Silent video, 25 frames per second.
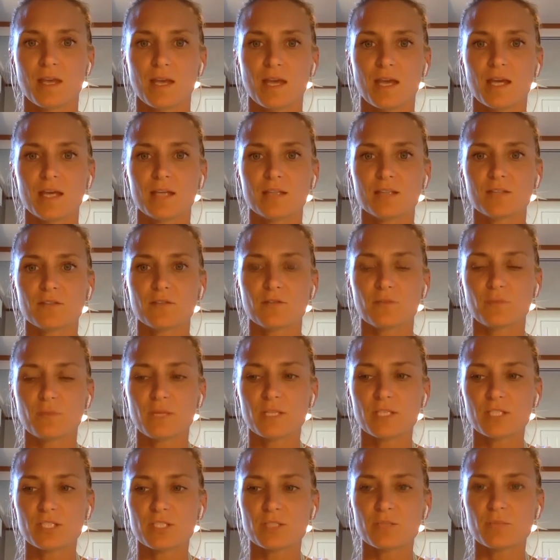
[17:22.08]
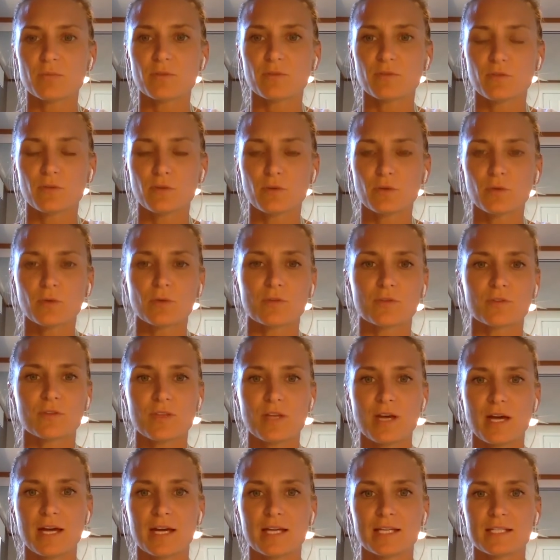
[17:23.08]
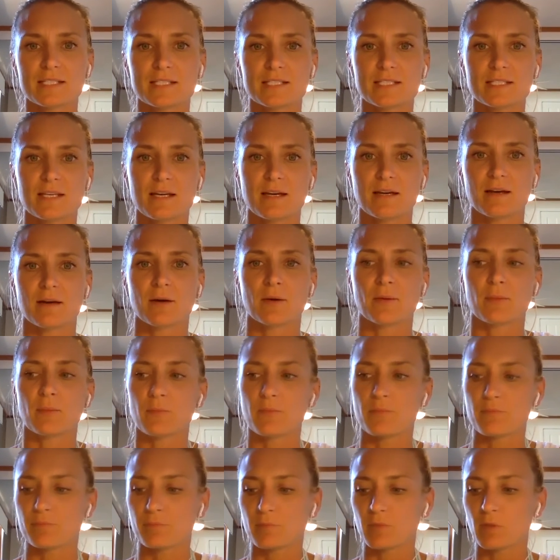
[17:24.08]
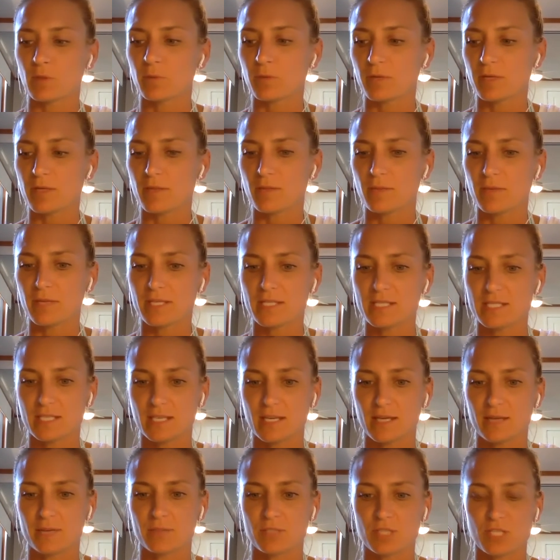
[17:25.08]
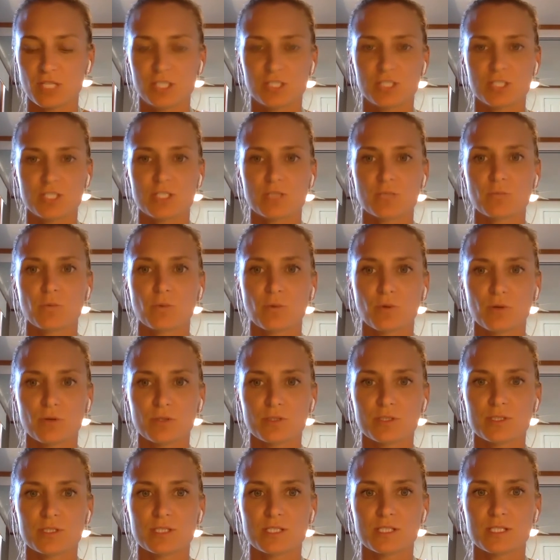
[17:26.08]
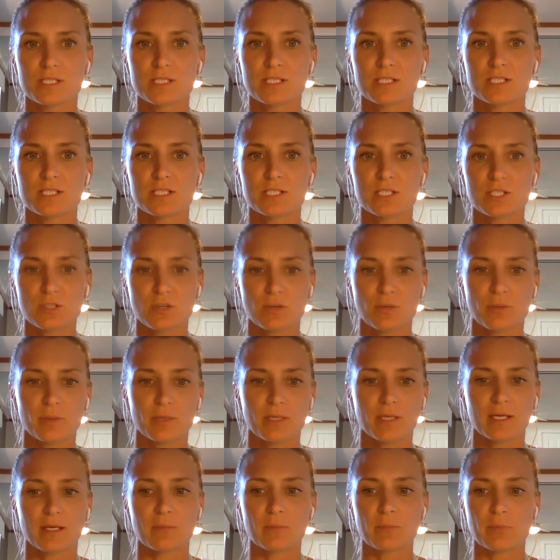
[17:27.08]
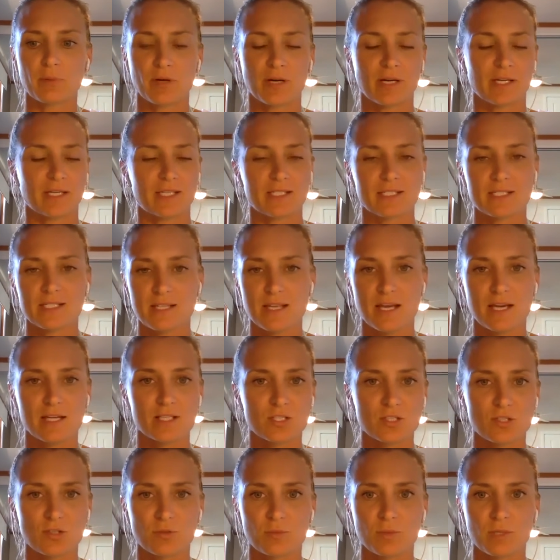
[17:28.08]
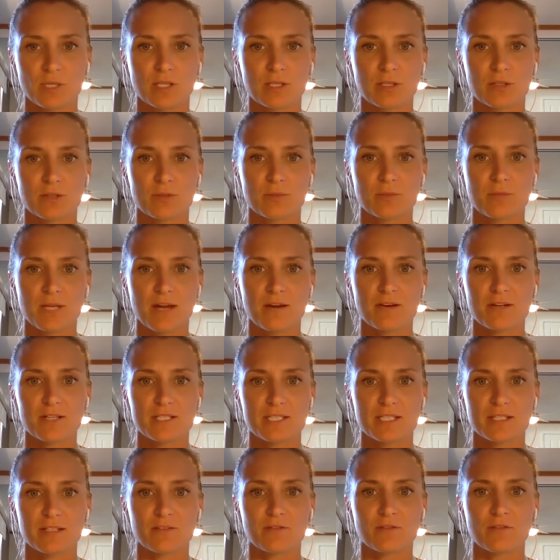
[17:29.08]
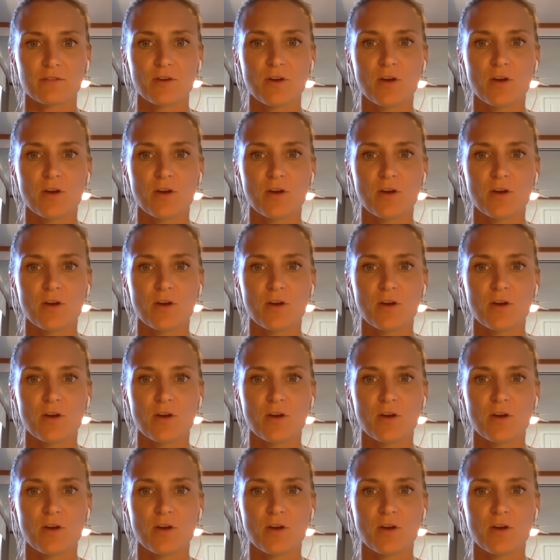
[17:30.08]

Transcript: And you've mentioned before that one of the biggest game changers was stopping buying into that doom and gloom narrative.